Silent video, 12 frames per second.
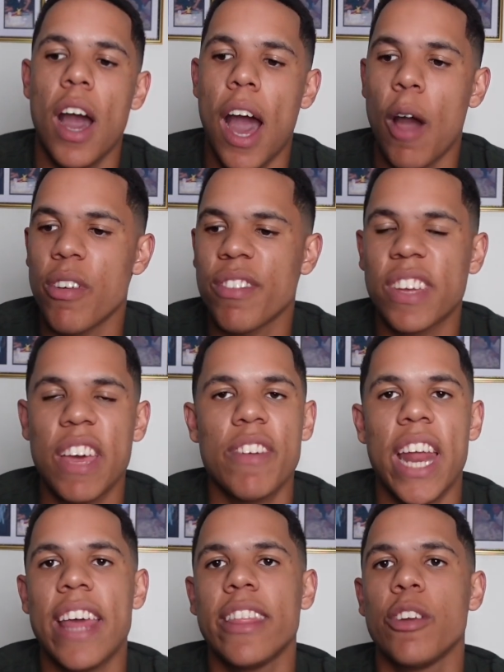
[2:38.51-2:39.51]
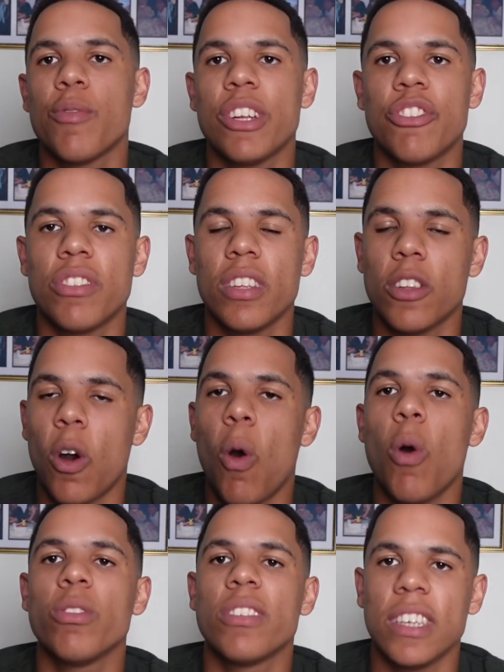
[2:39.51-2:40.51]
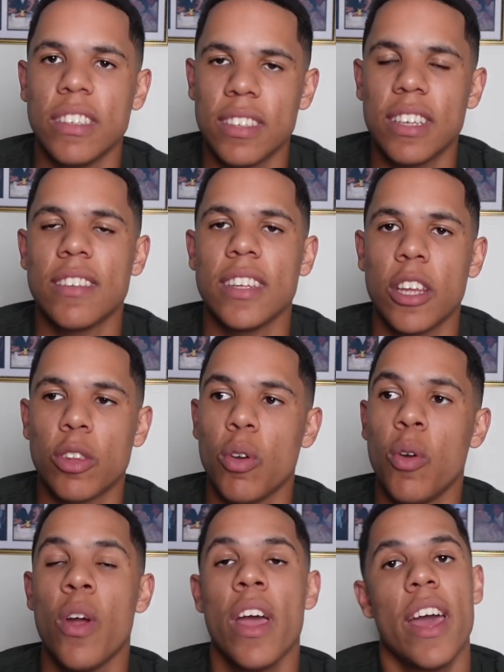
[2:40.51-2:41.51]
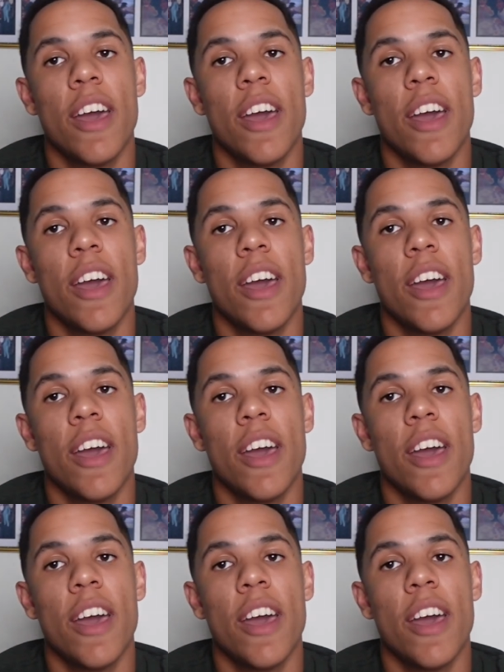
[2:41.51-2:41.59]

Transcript: I would have given Anthony Richardson the whole season to see it through.